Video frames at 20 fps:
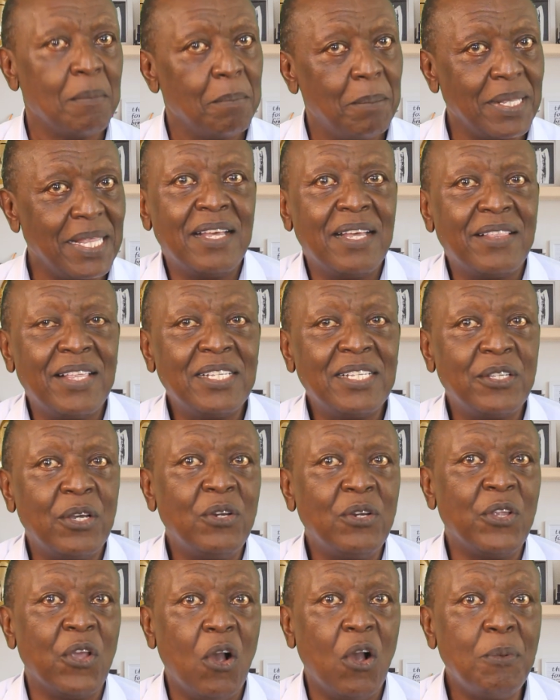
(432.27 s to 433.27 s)
but that's the
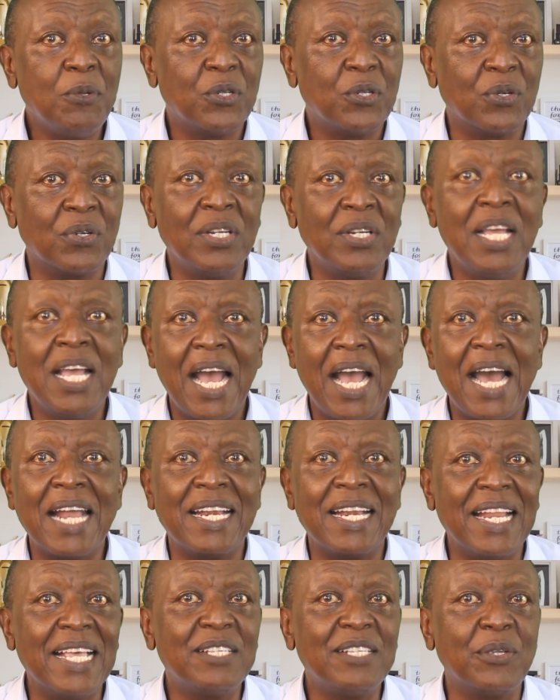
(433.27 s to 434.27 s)
only option
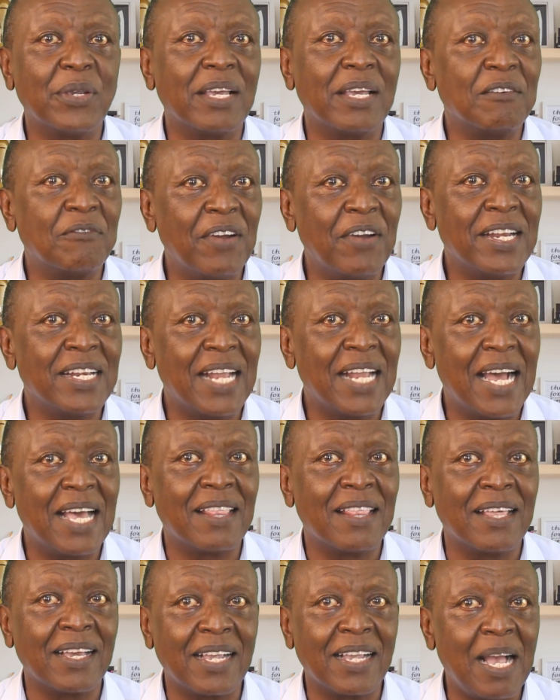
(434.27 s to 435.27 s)
unless you can find
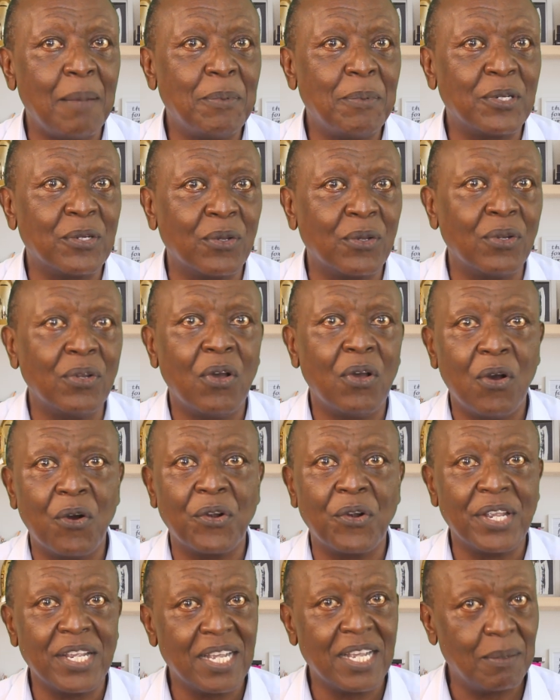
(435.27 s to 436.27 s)
other capital
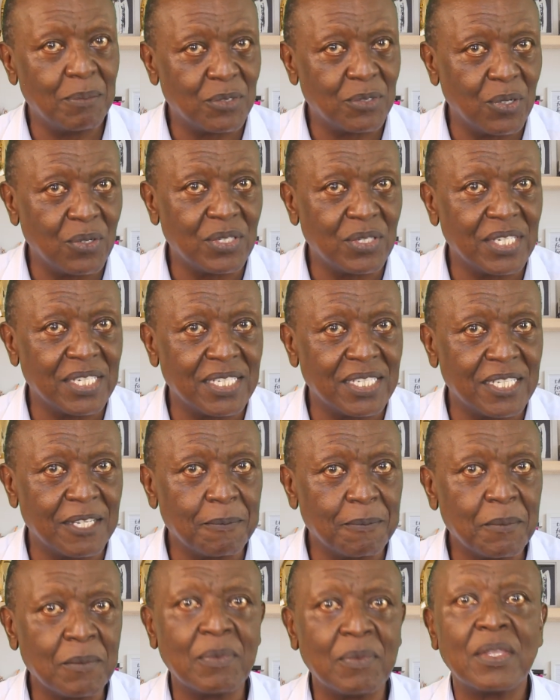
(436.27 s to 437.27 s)
or income sources.
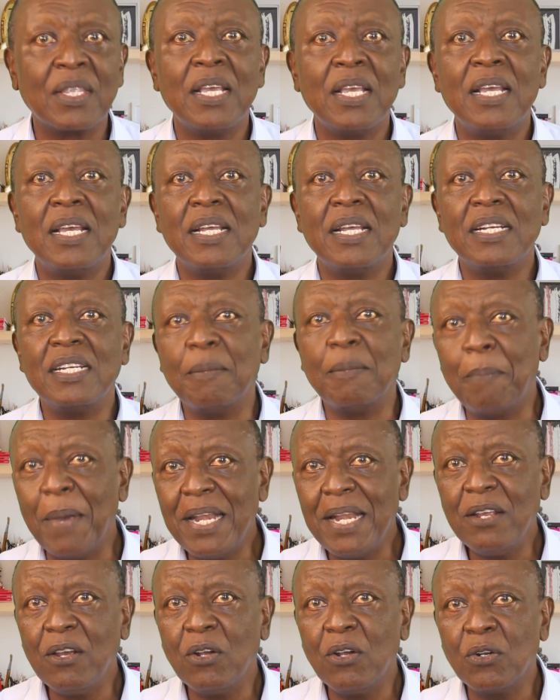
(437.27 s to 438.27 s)

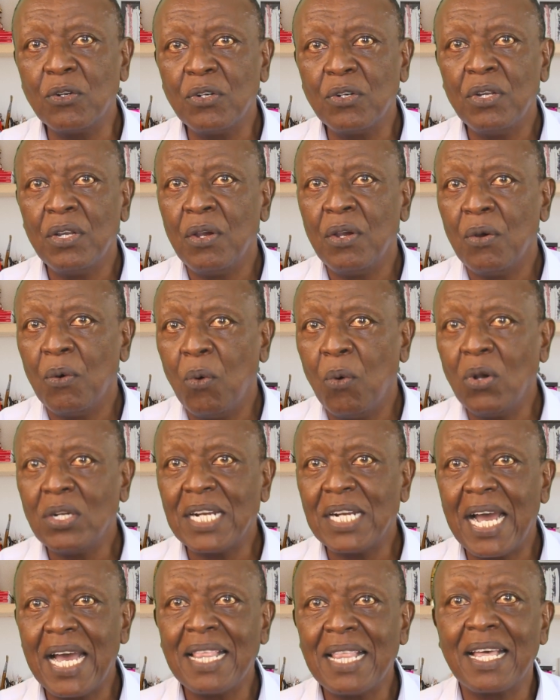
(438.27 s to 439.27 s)
Depending on
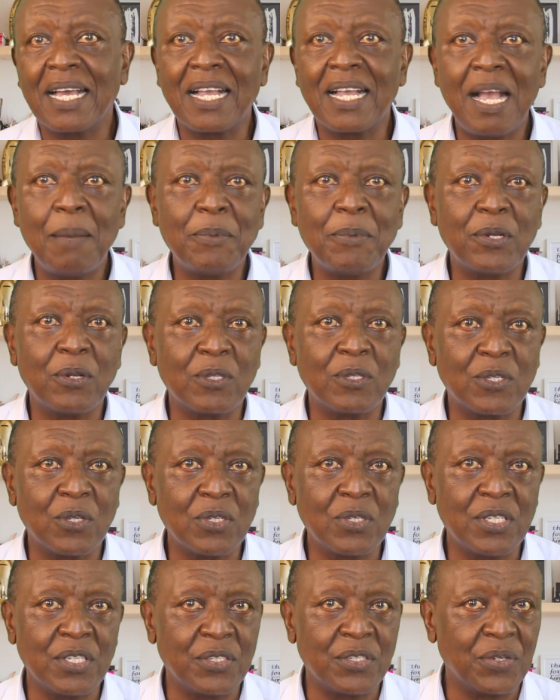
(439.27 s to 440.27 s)
what other capital
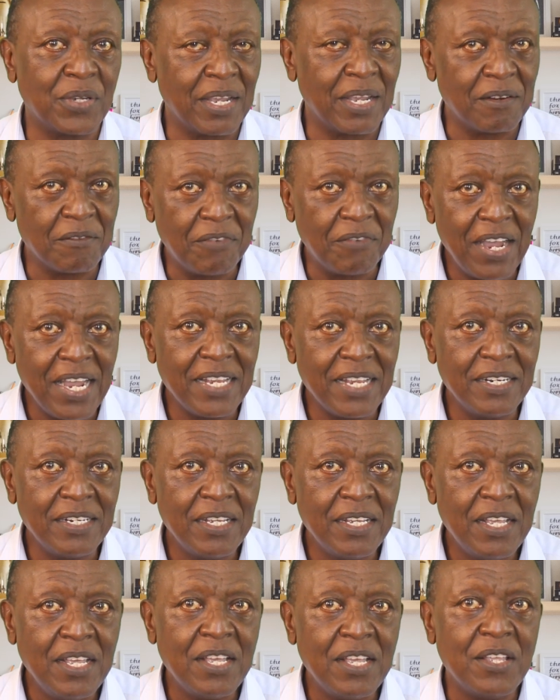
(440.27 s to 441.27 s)
sources you can find,
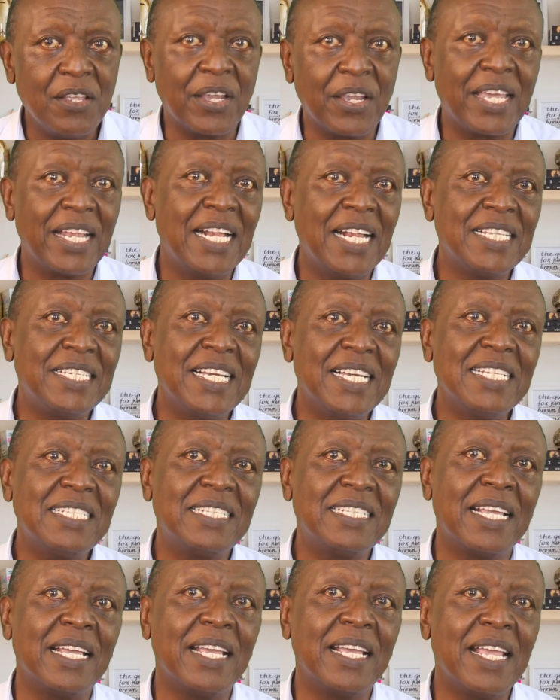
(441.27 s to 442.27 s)
you can
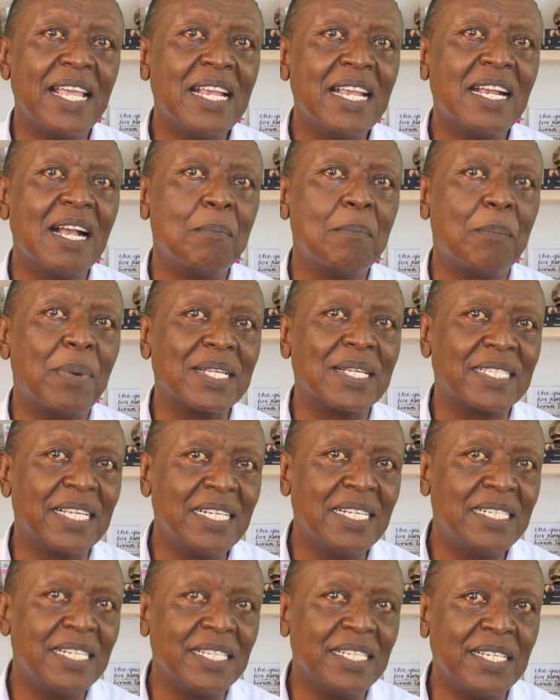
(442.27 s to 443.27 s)
adjust the income
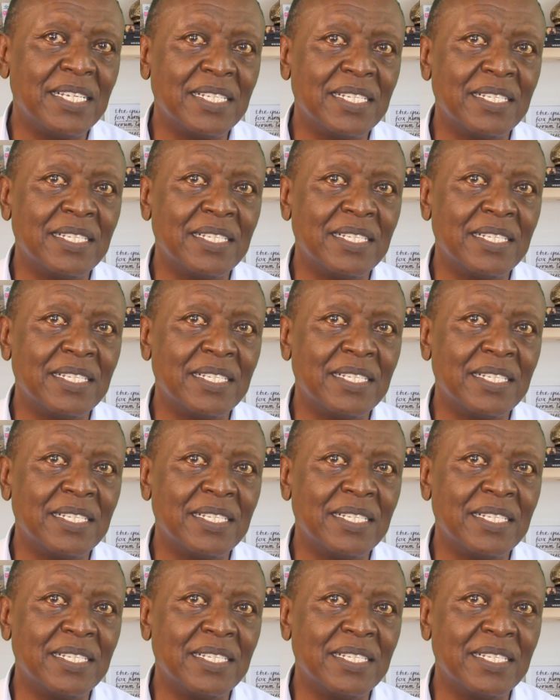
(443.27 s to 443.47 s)
percentage